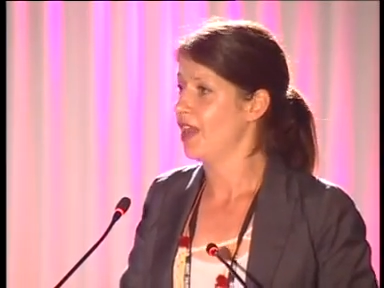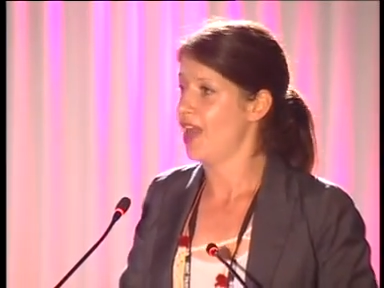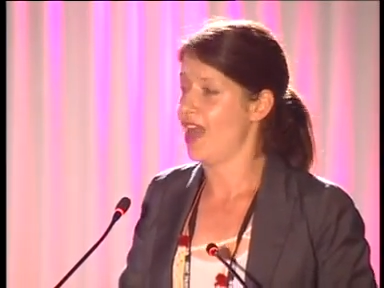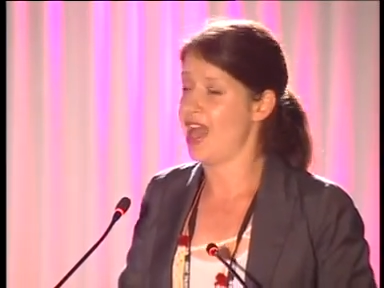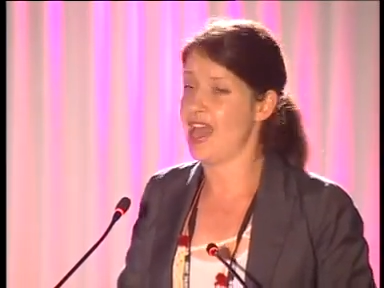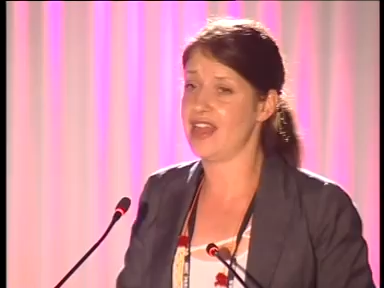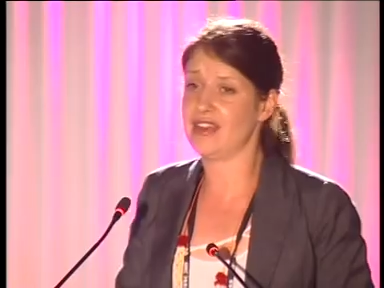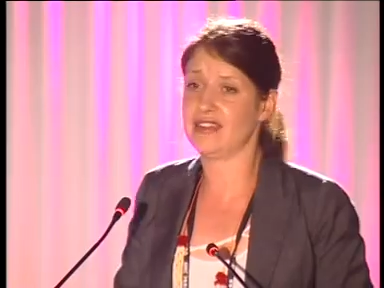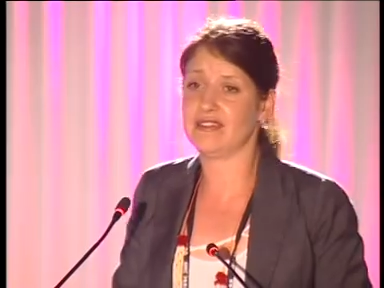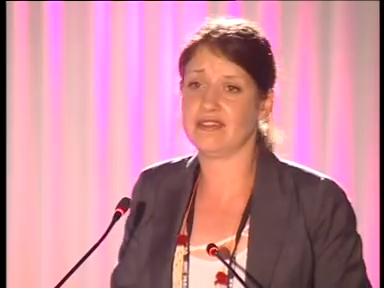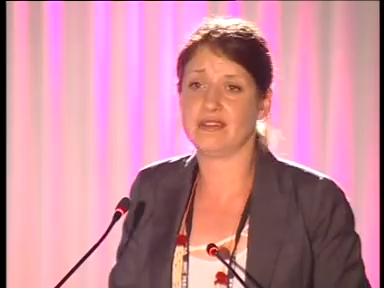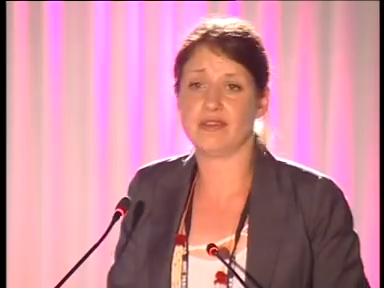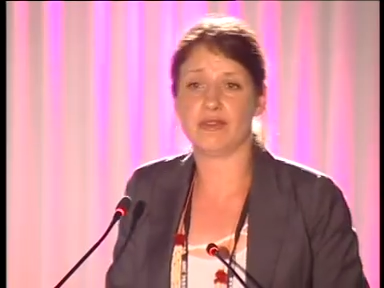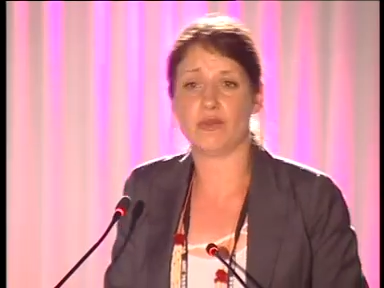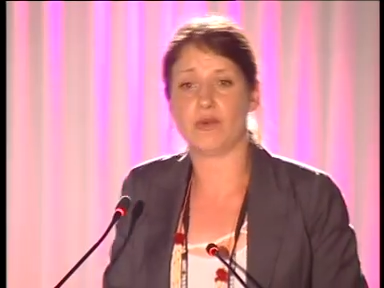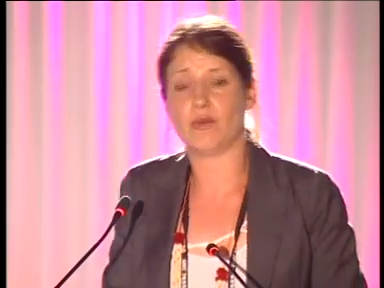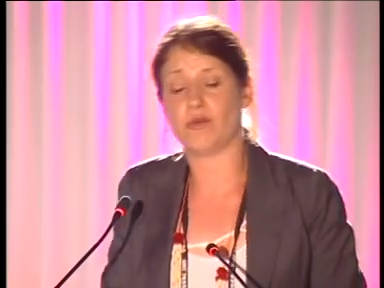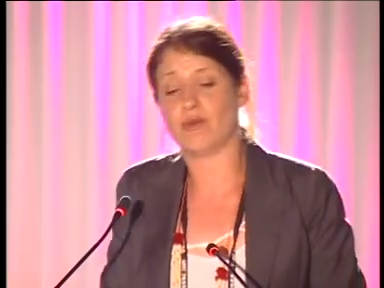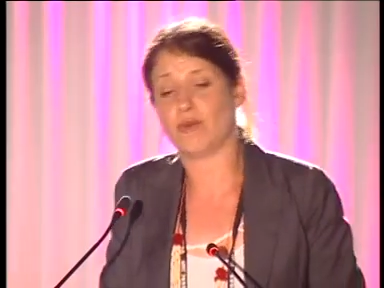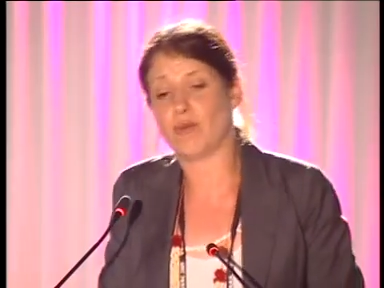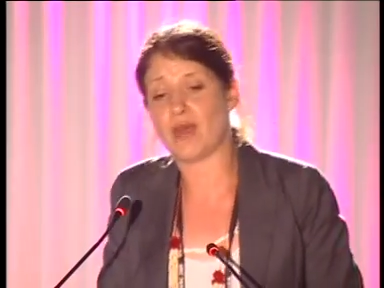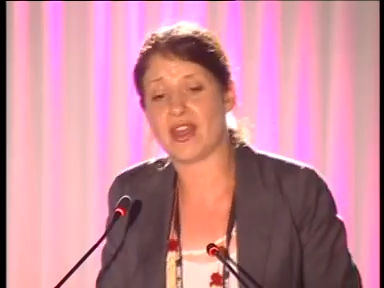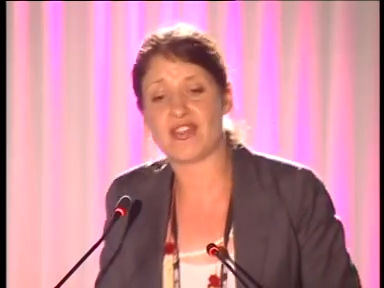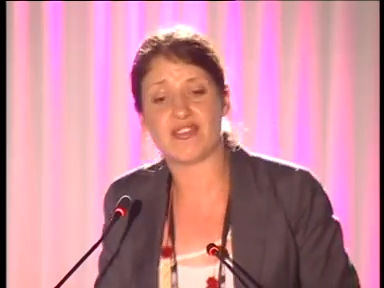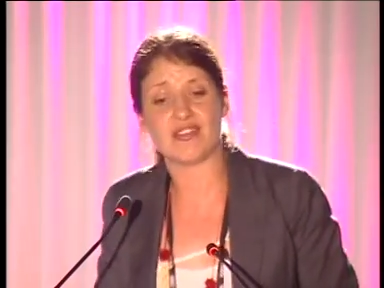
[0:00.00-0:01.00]
And
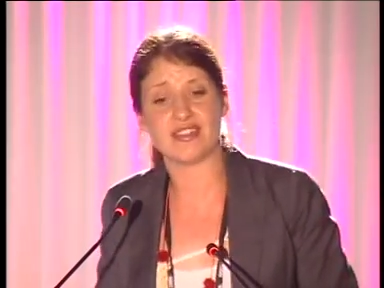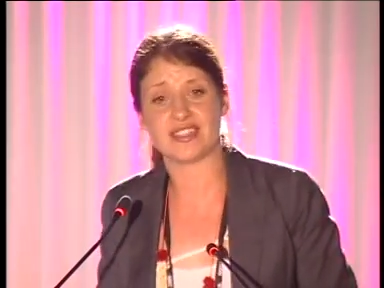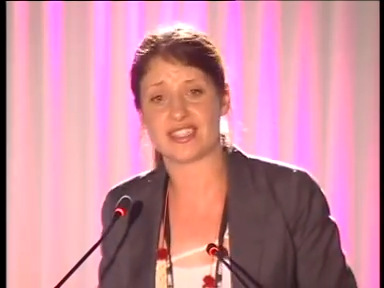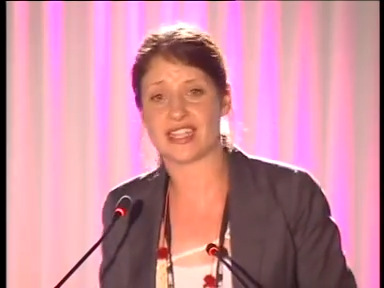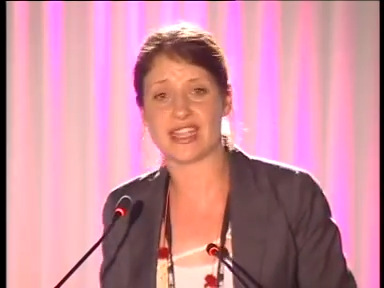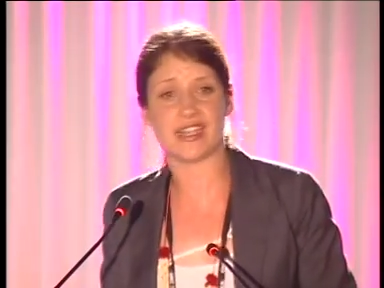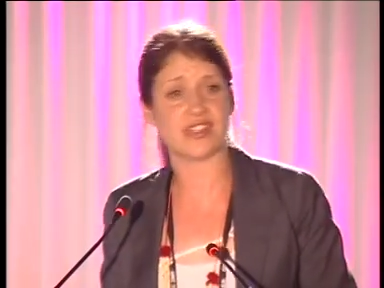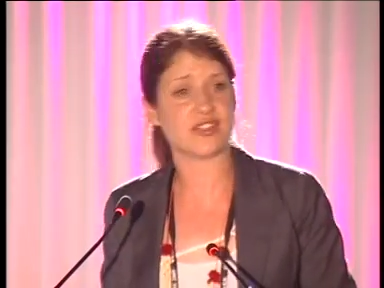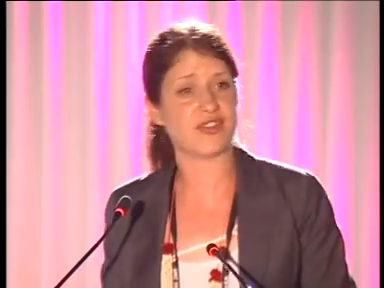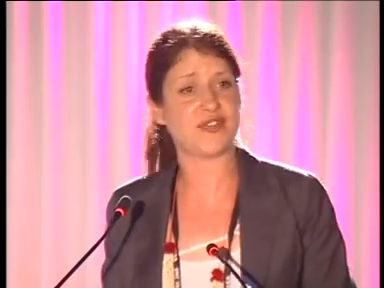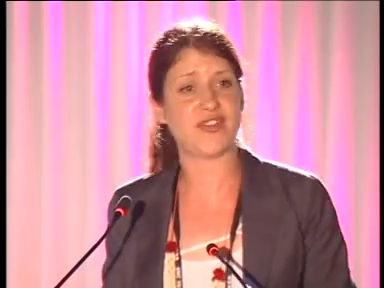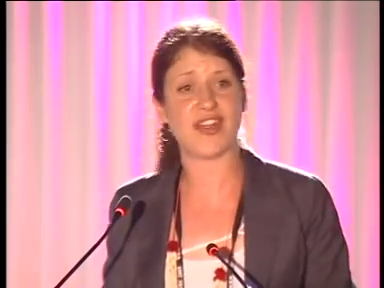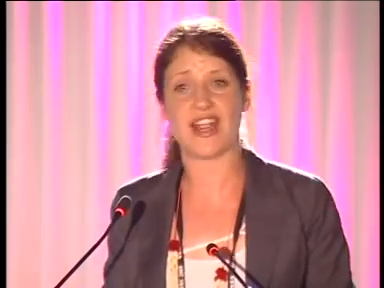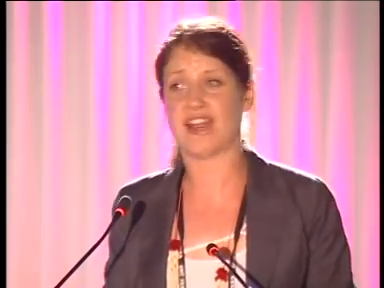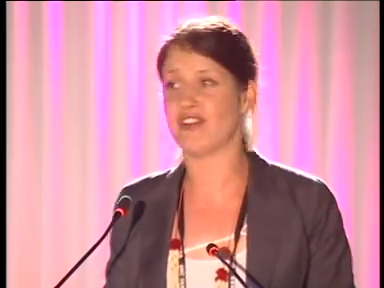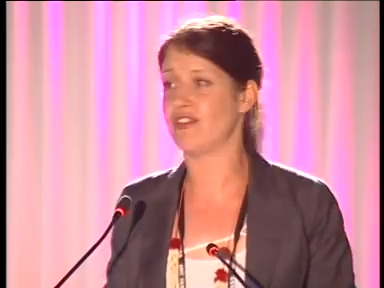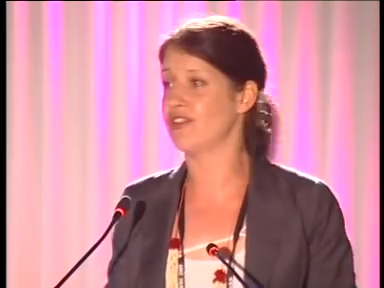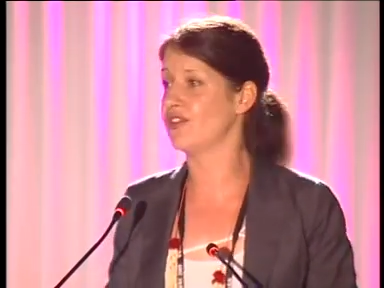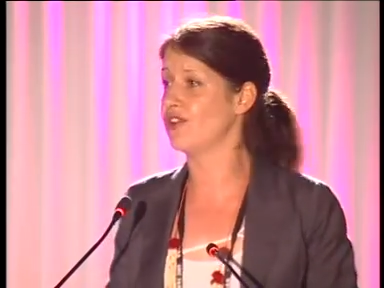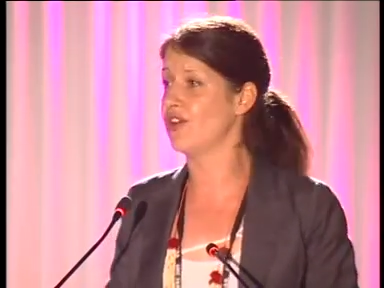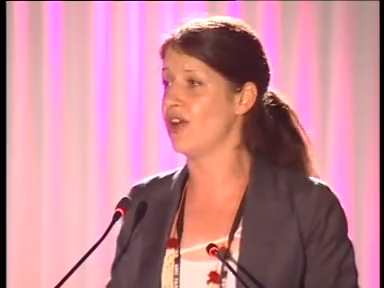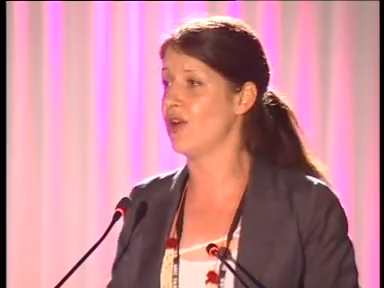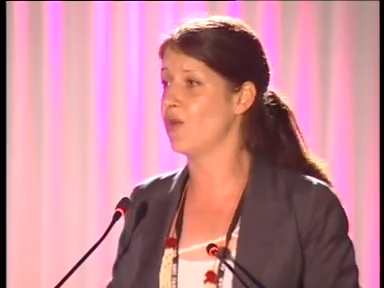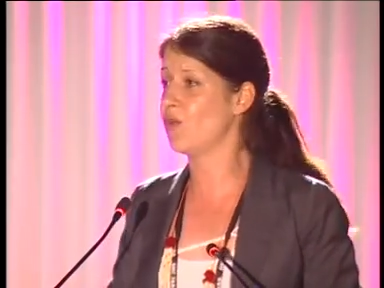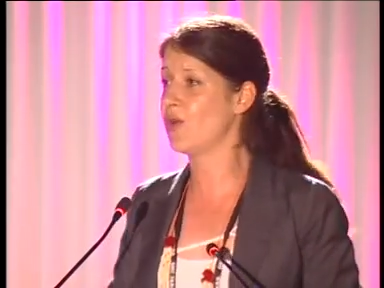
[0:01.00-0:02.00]
whether it sounds fair or
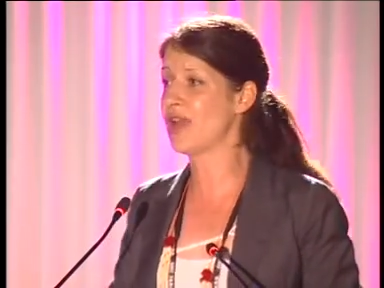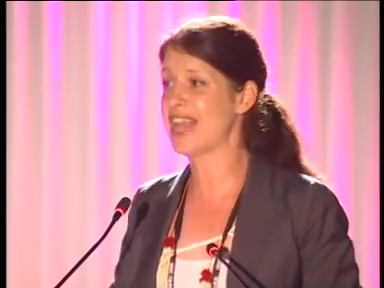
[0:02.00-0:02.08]
not,